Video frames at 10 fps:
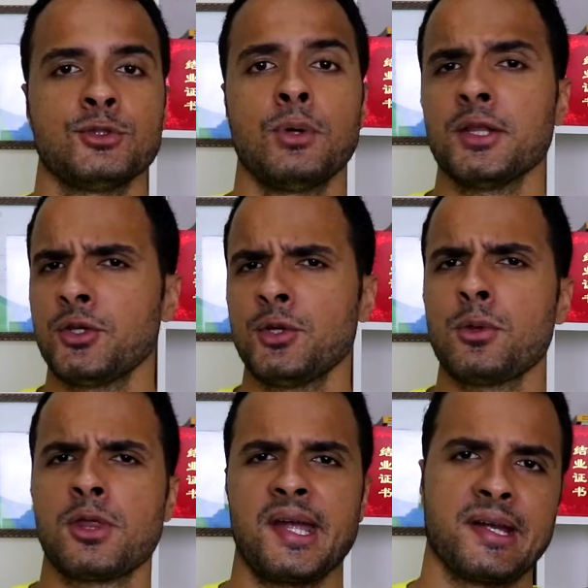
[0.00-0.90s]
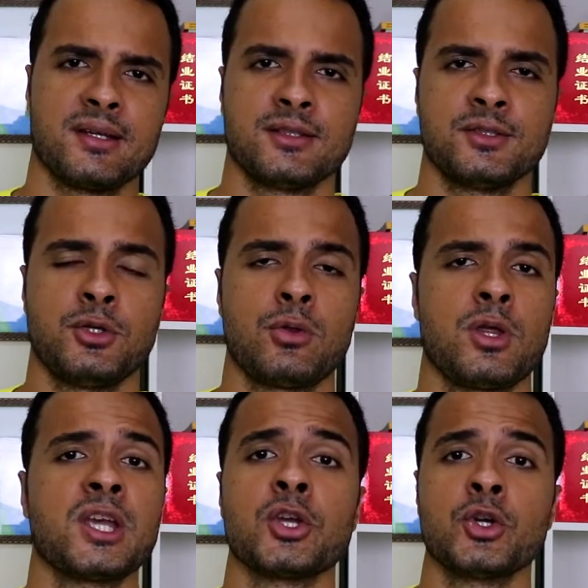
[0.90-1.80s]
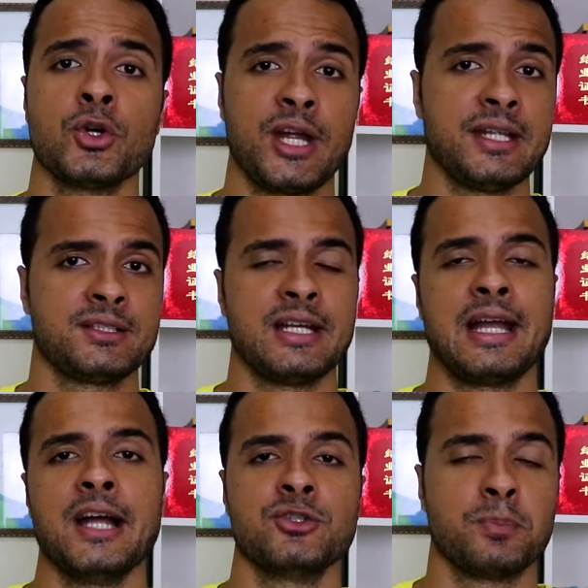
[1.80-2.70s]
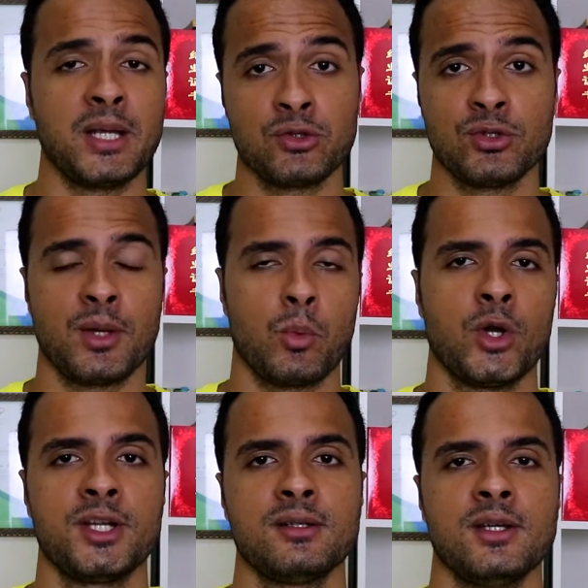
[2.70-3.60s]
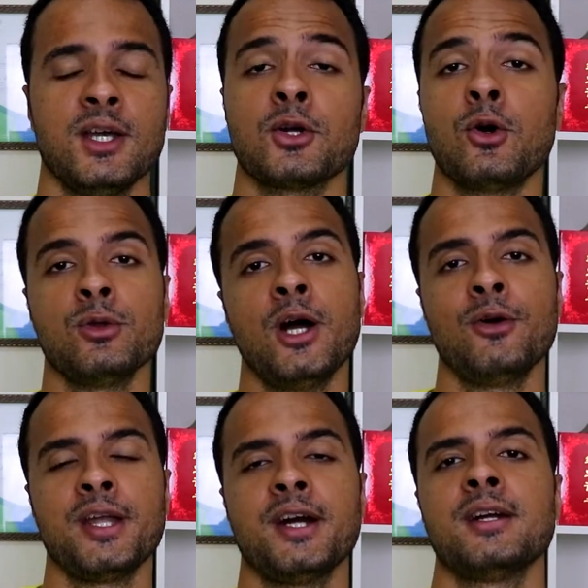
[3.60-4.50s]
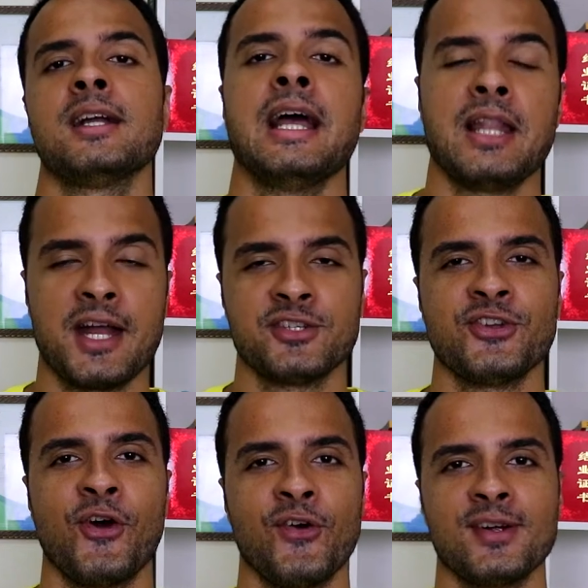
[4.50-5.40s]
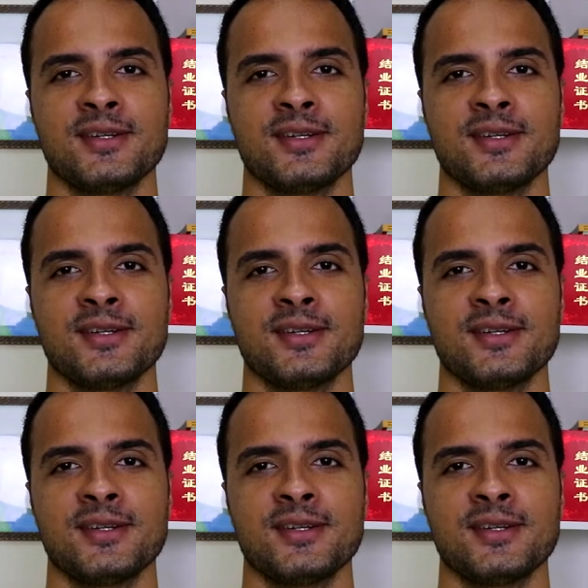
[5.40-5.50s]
So what do you think? Do you think you could eat gallo pinto in the morning? Go down here and let us know.